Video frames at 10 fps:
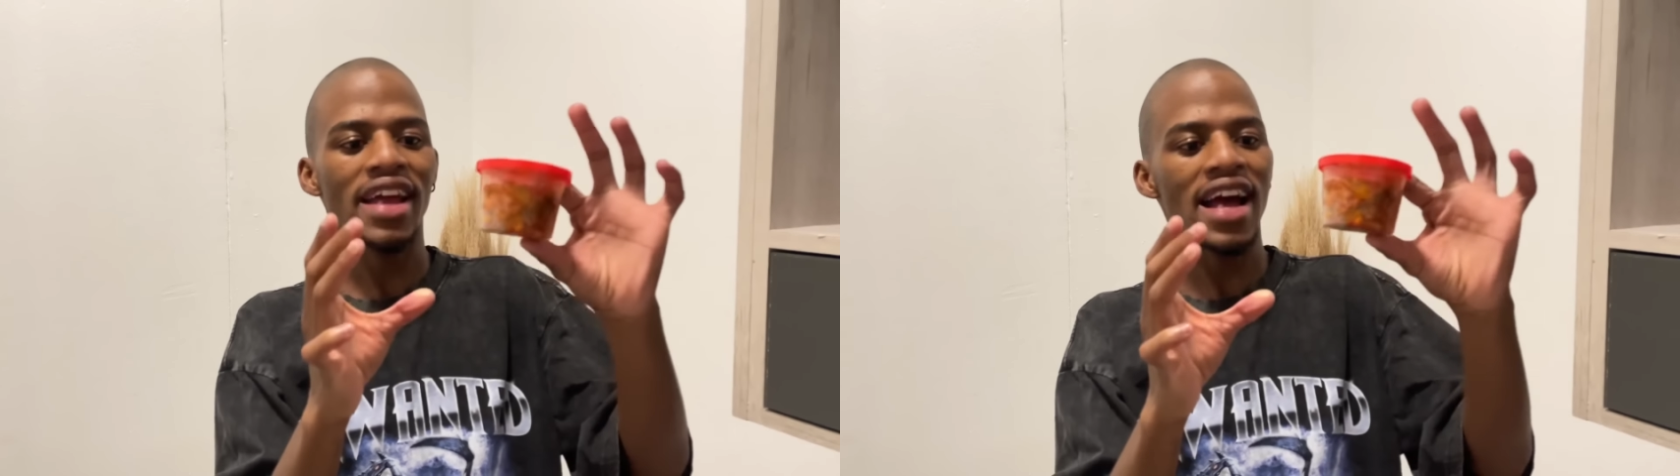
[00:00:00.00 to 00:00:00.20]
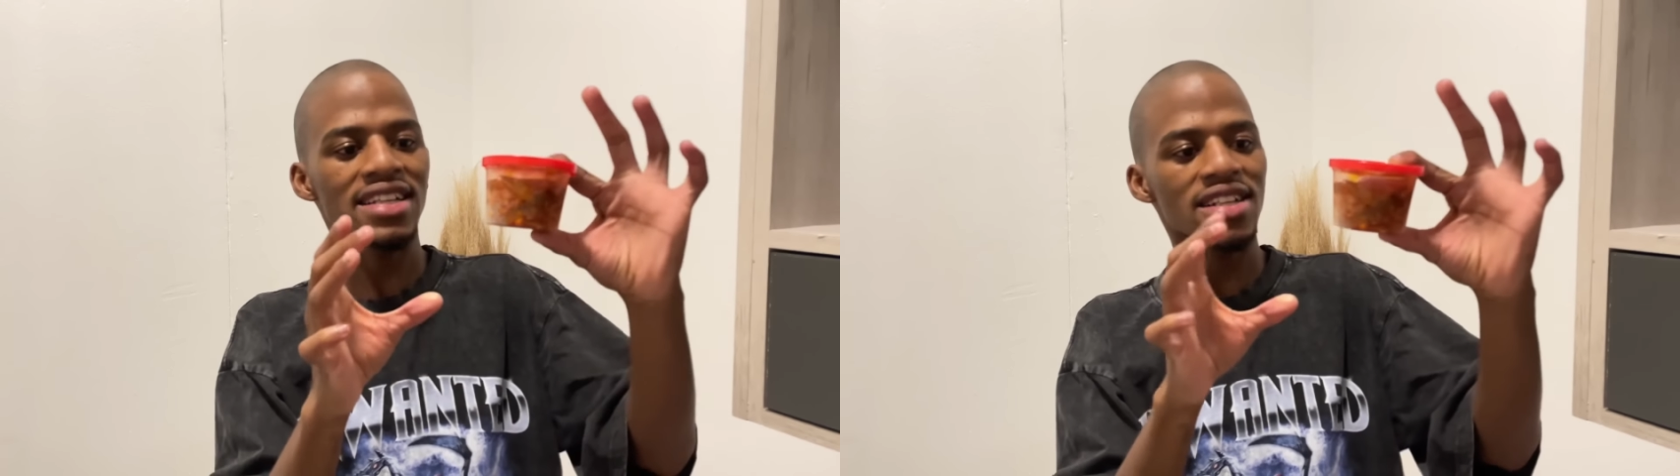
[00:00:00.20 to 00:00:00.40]

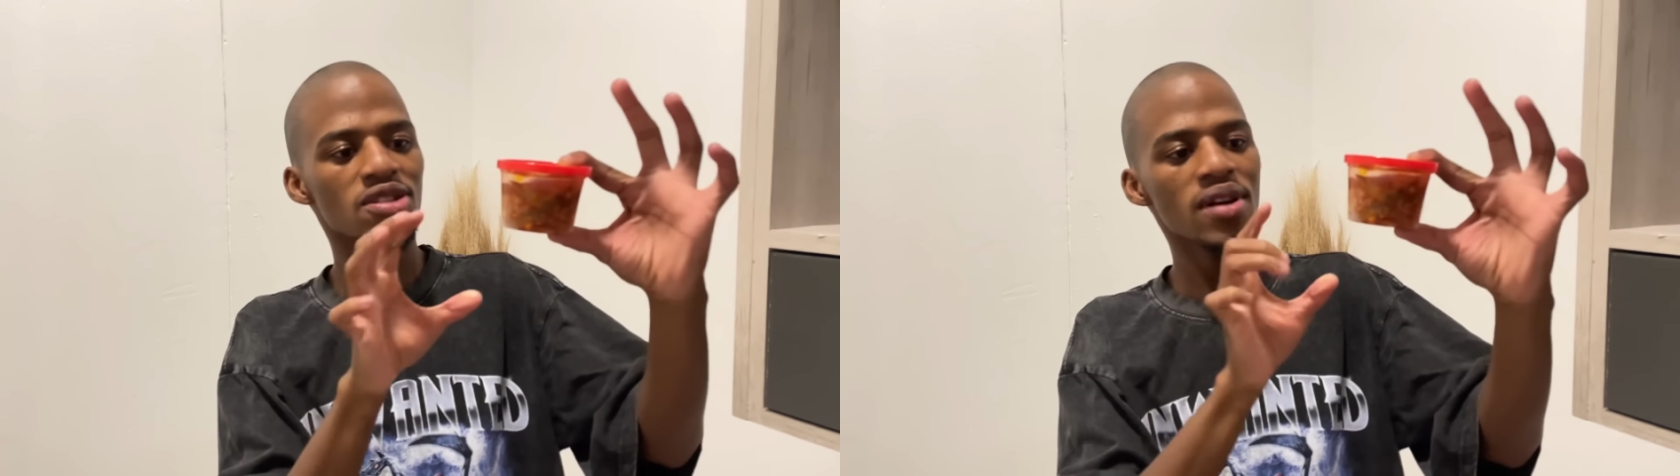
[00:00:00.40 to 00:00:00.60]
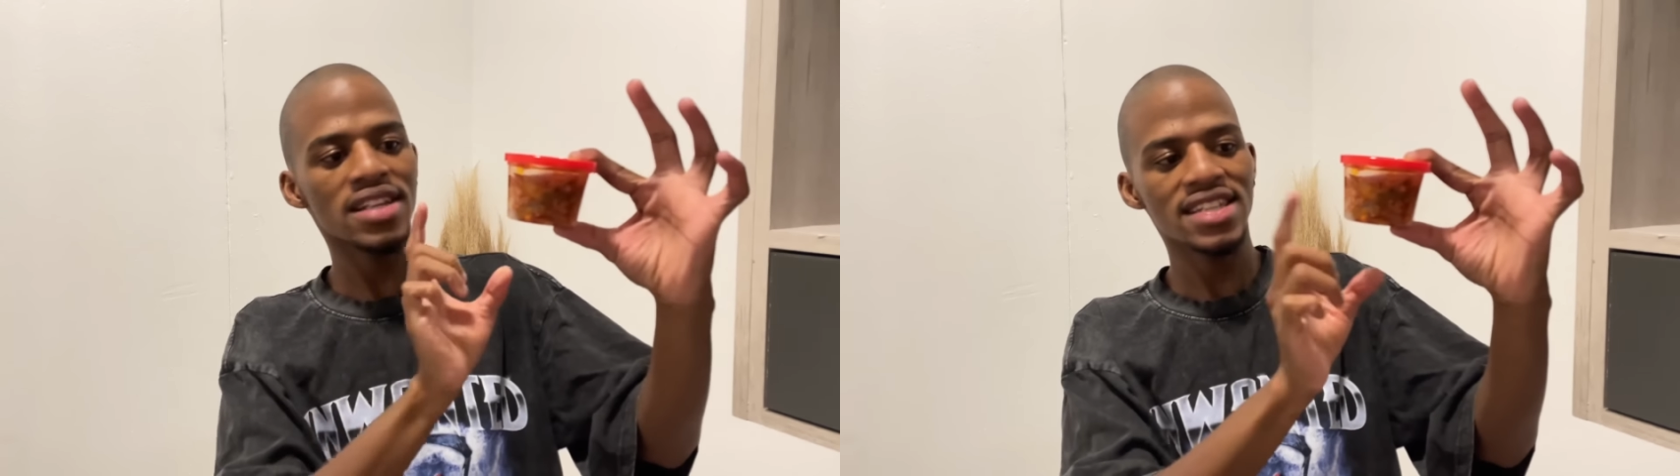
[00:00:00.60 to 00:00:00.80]
ngeacha, that's
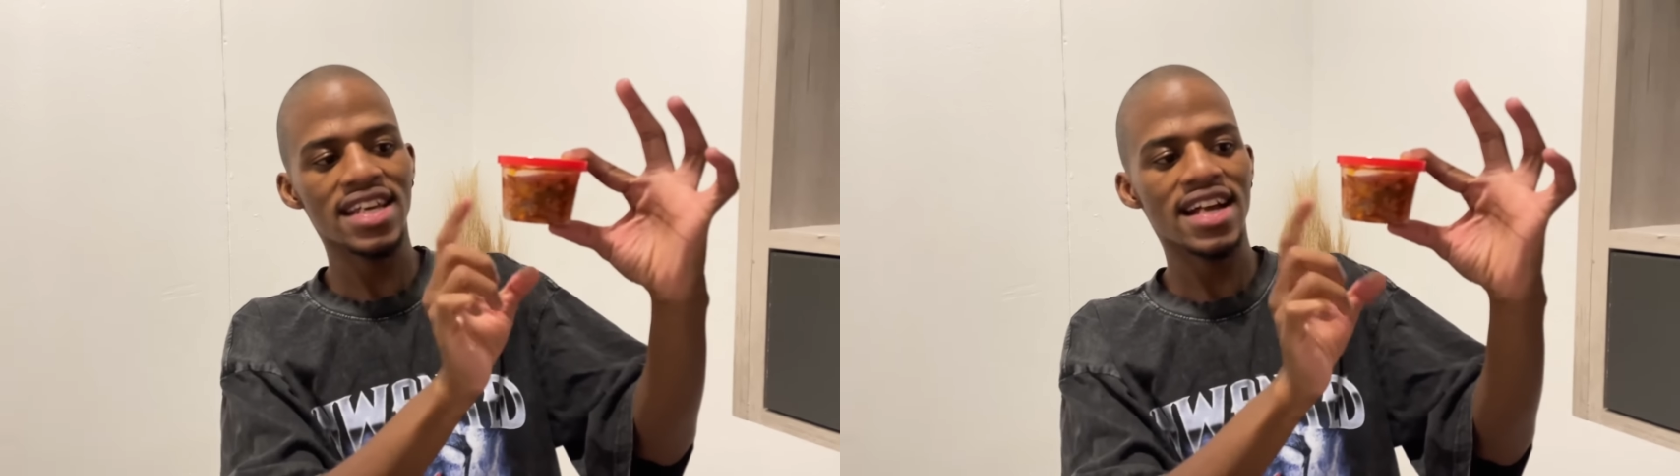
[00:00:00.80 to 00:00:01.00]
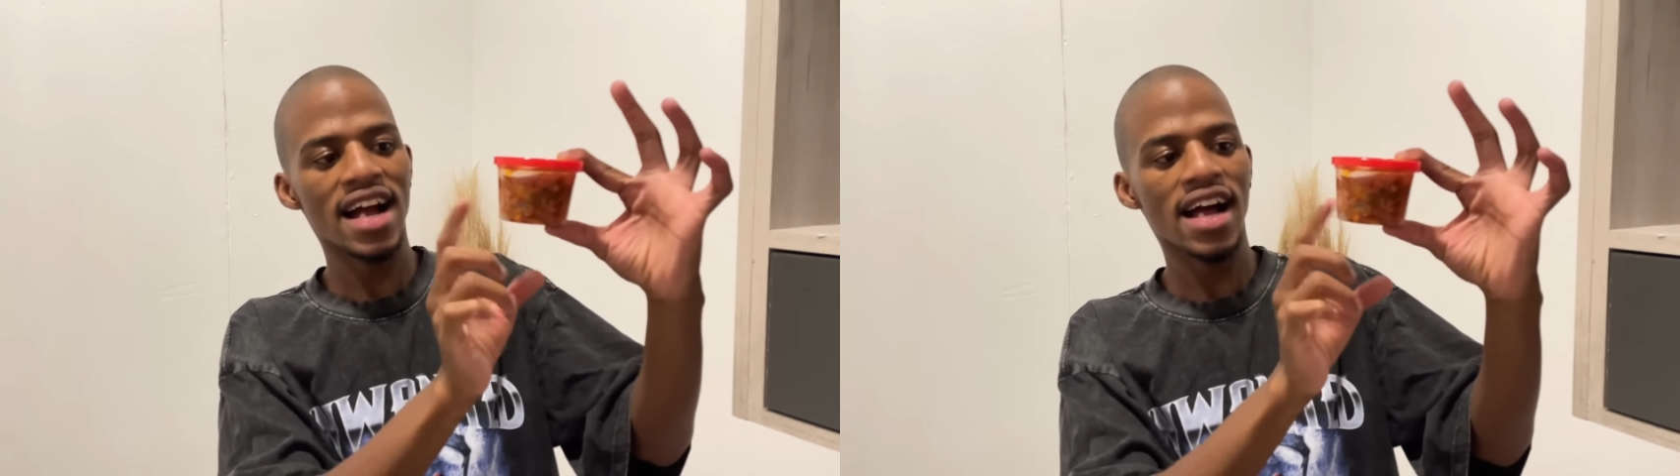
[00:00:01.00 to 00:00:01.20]
why I'm
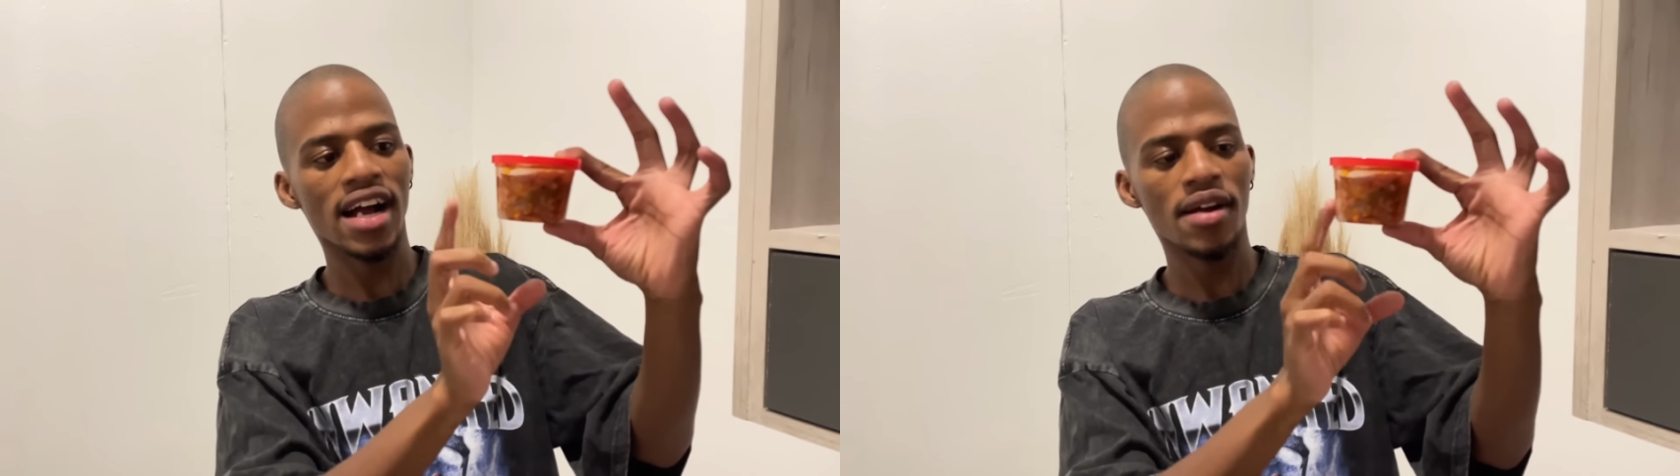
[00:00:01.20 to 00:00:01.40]
saying ngaka,